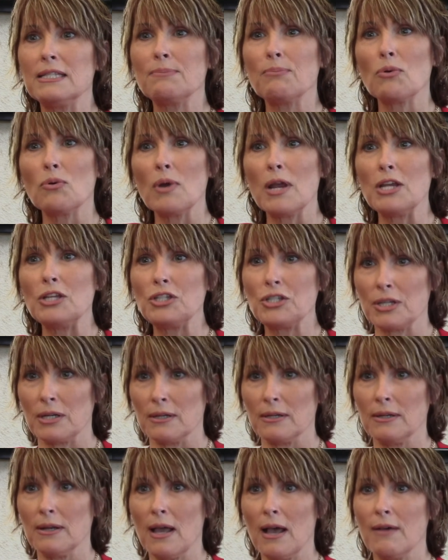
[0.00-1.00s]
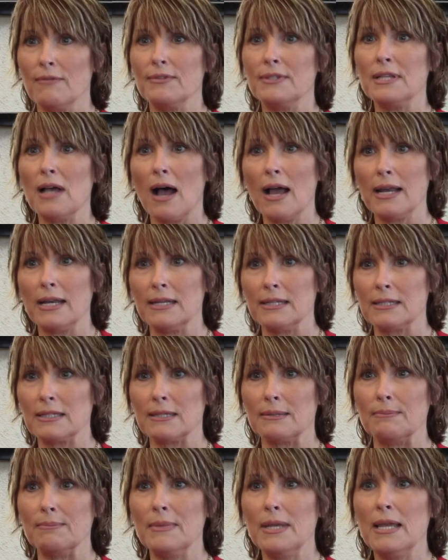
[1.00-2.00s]
inspiration of
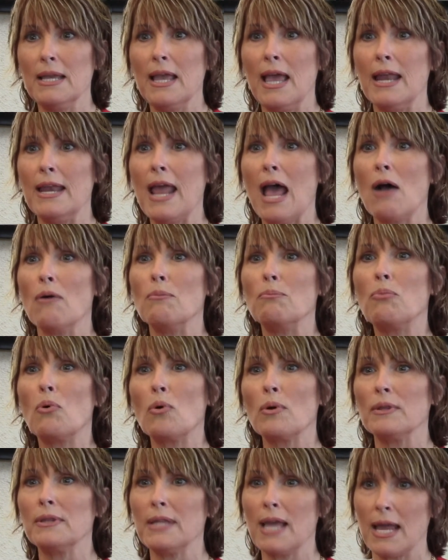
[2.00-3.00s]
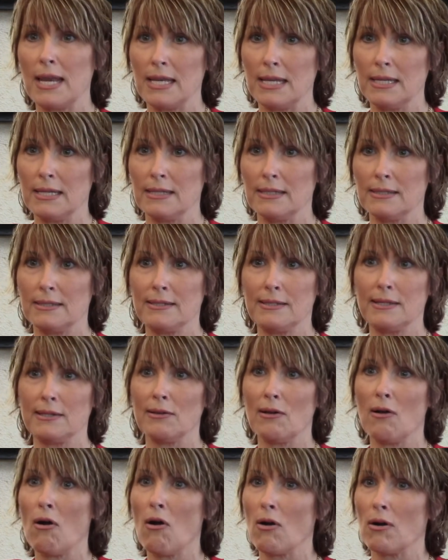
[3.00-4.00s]
Zionism, and how important that is to
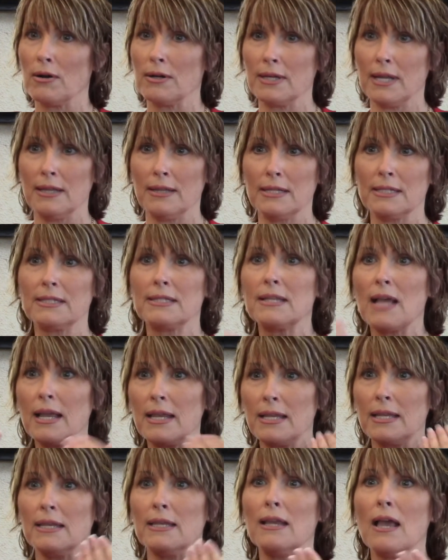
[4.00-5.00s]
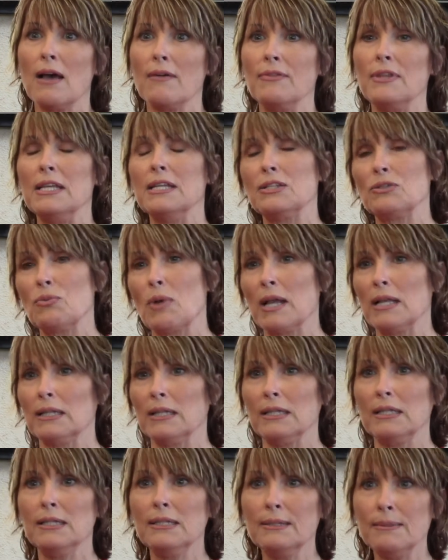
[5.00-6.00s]
the heart and the psyche of the
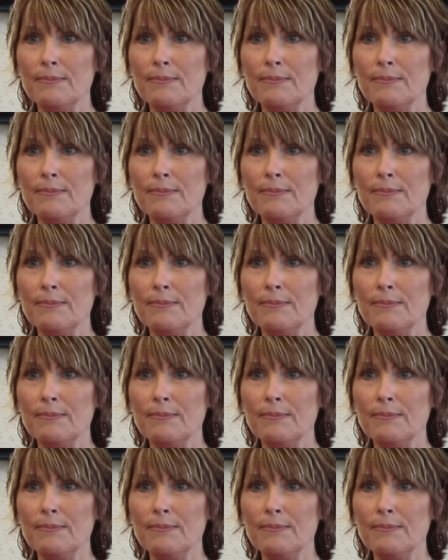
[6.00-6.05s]
Israeli.